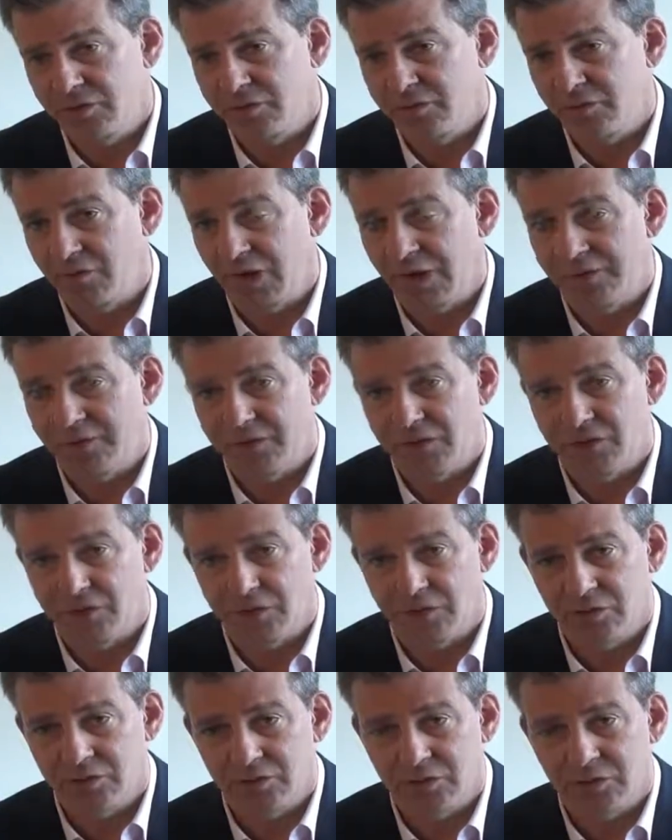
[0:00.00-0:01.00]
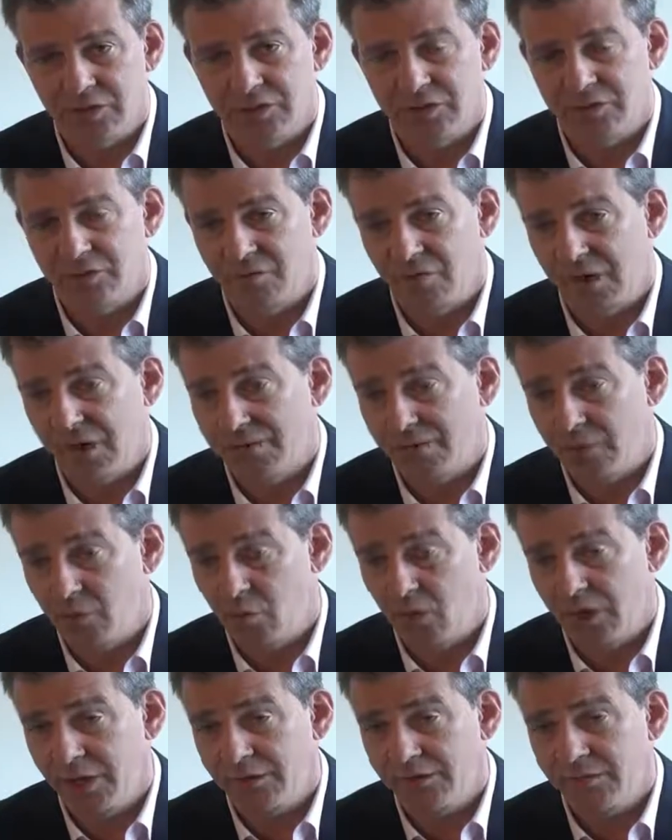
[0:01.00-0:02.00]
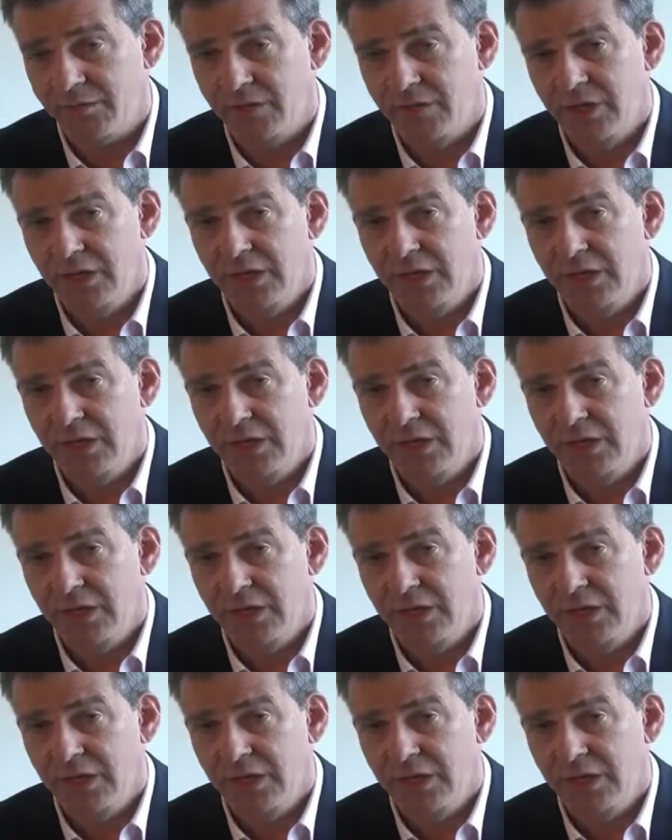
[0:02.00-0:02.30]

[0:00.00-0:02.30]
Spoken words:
a surviving wife,